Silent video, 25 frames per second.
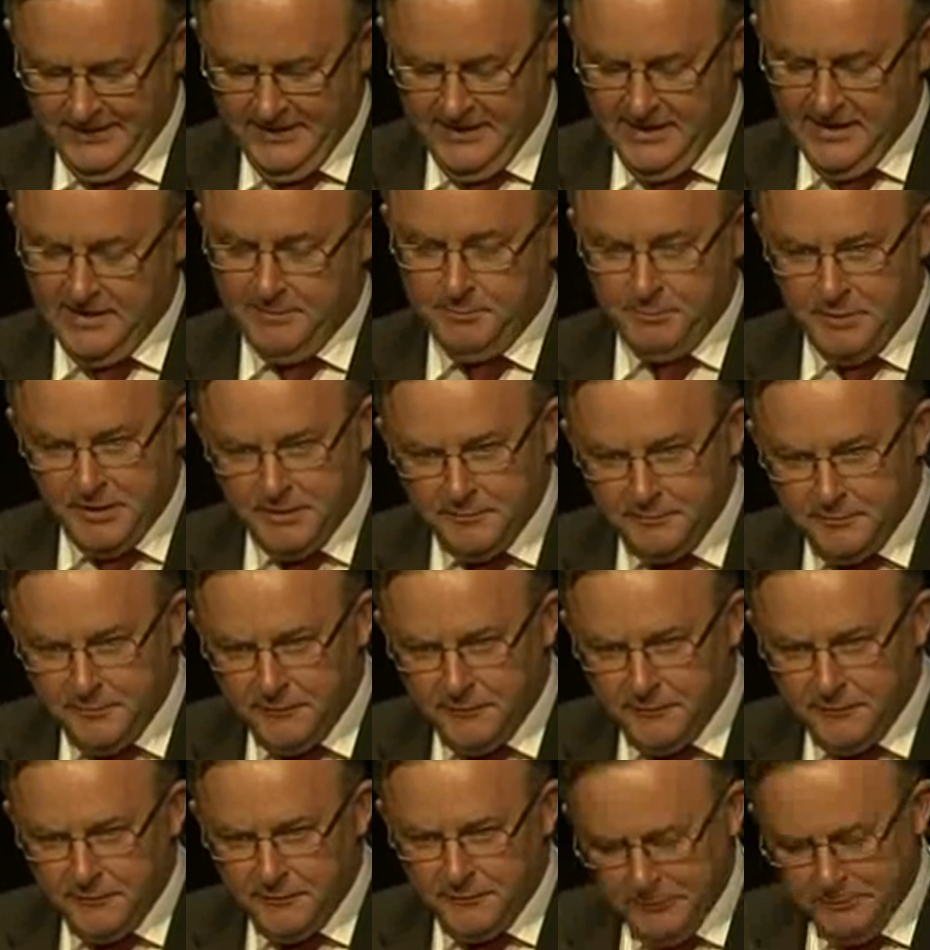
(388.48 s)
He had a bit of a
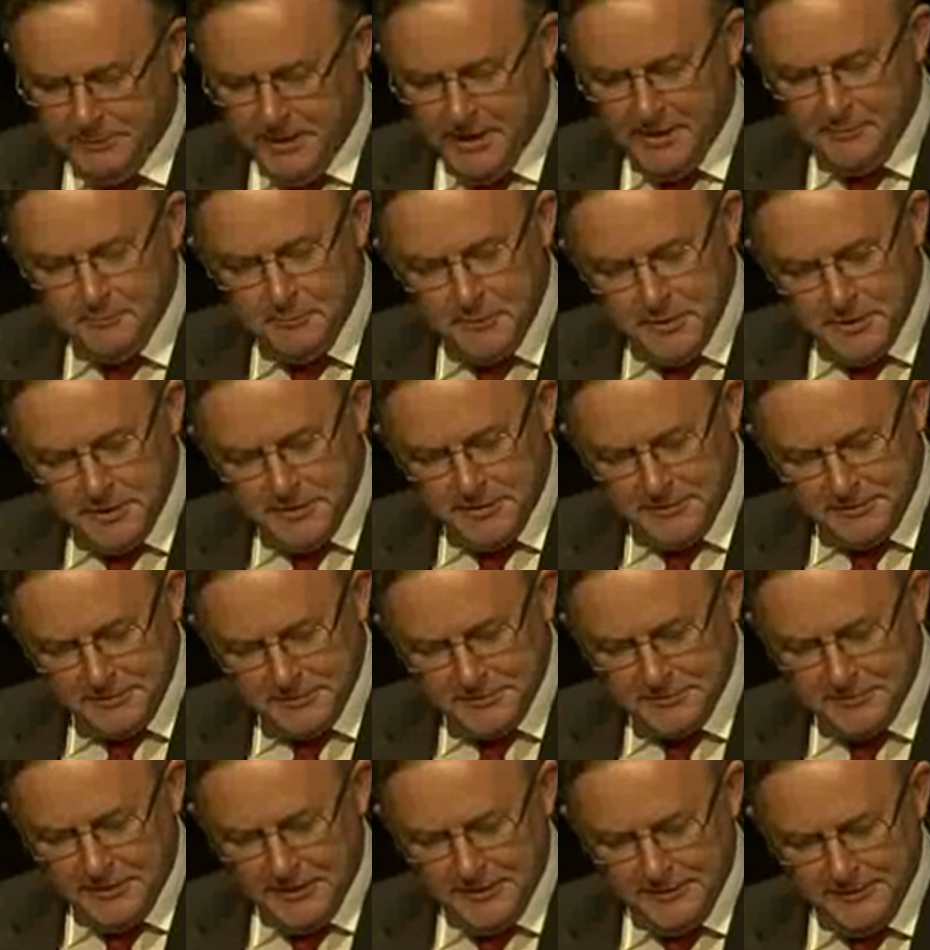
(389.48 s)
view about
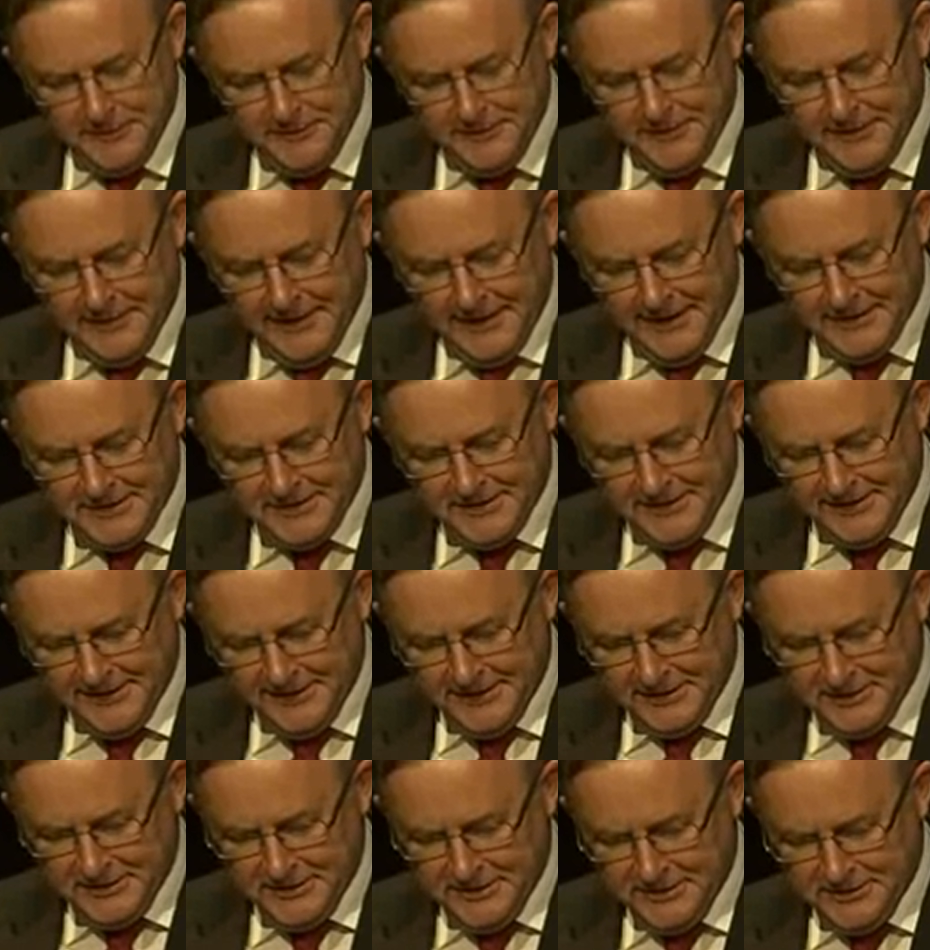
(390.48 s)
Murdoch's role in the last
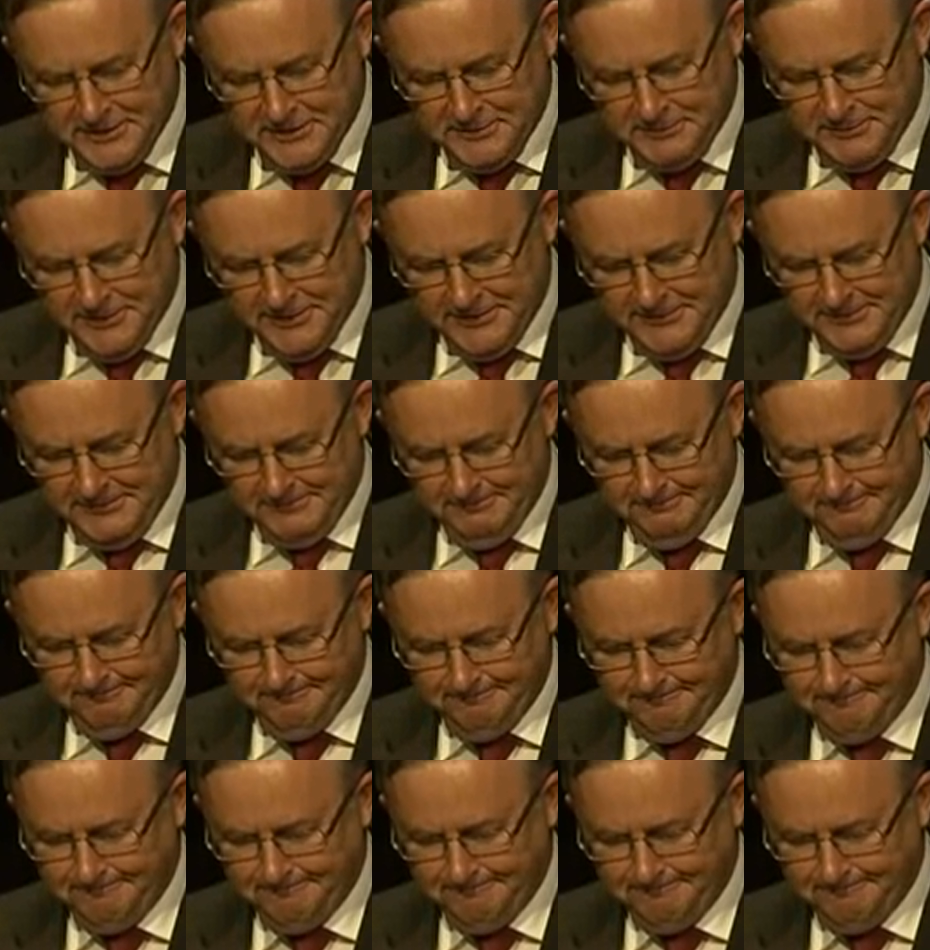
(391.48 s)
election as well.